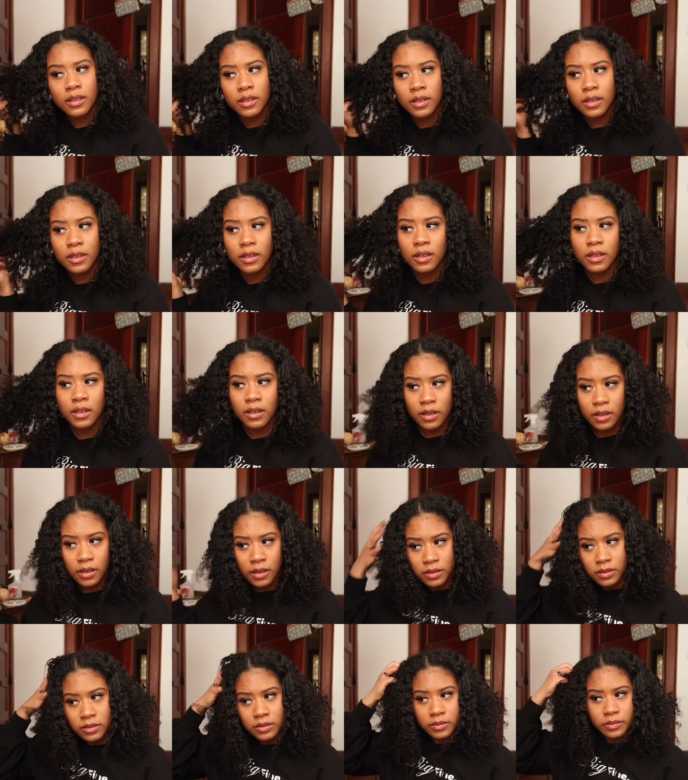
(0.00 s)

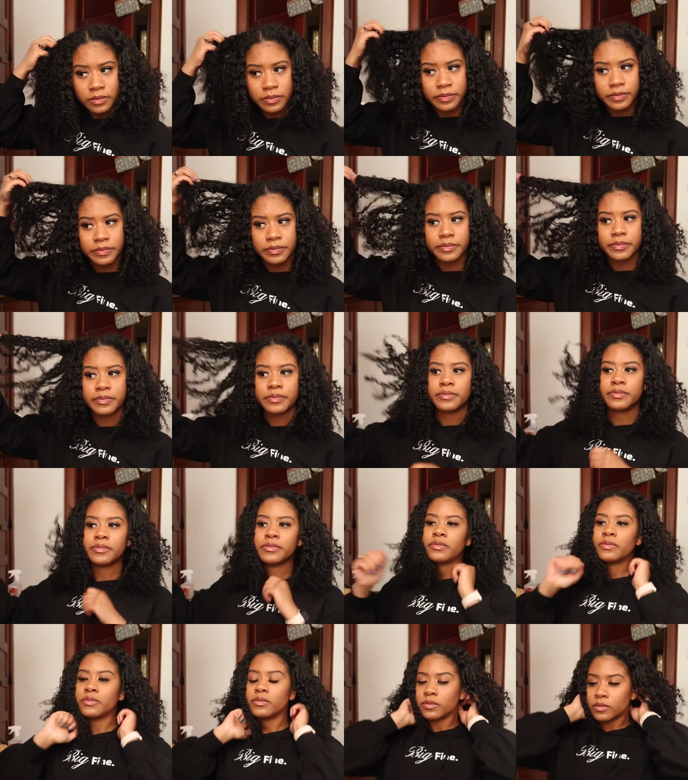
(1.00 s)

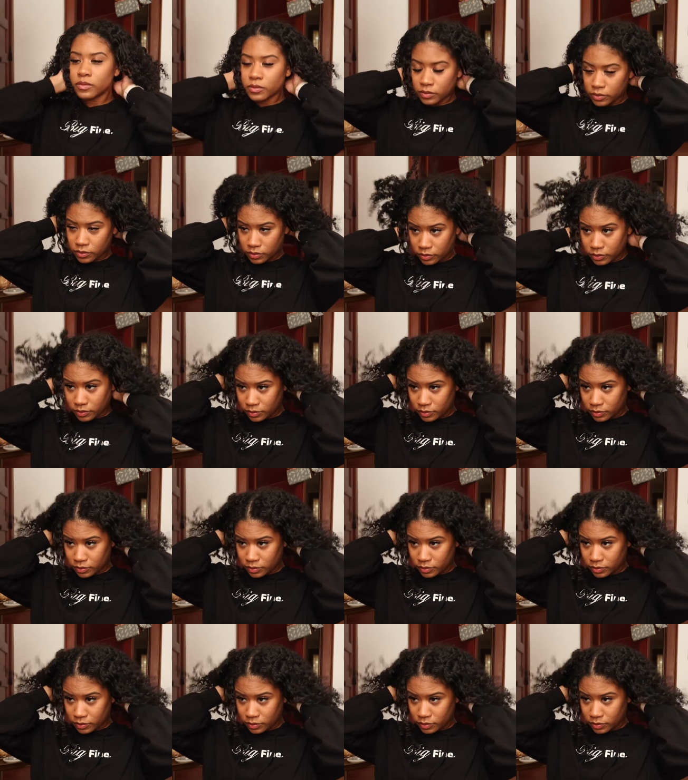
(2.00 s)
Nothing is said.